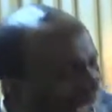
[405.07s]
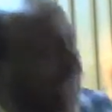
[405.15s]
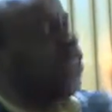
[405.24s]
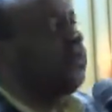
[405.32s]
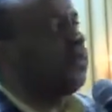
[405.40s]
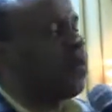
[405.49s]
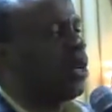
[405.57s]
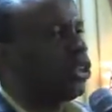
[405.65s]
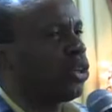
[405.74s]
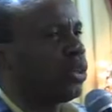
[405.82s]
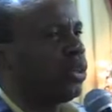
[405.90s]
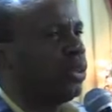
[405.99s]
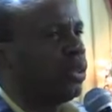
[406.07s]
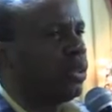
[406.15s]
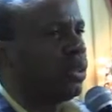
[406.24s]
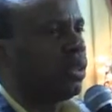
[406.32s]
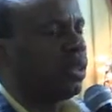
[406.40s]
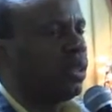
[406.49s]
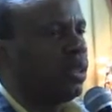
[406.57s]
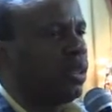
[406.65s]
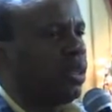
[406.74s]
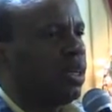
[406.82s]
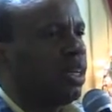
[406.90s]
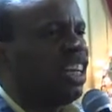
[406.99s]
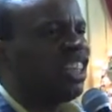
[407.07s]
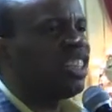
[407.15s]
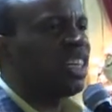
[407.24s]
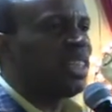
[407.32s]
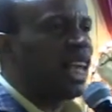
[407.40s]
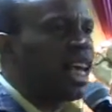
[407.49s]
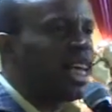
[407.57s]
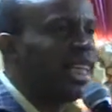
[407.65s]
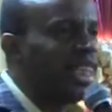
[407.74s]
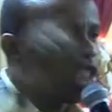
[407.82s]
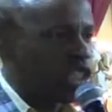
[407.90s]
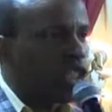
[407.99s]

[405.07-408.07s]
that information is the day